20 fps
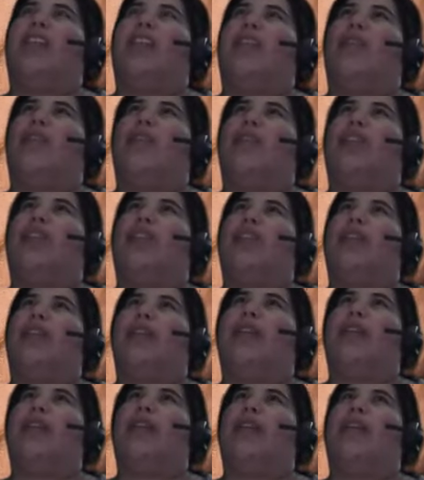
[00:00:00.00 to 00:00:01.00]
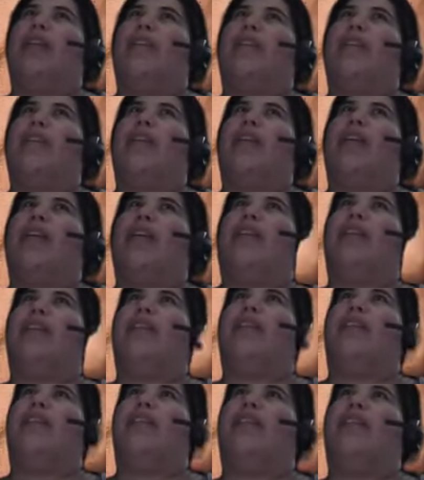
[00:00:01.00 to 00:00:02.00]
that he was doing
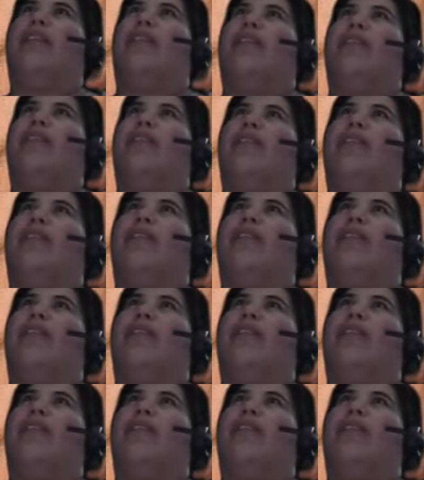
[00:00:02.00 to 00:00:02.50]
because of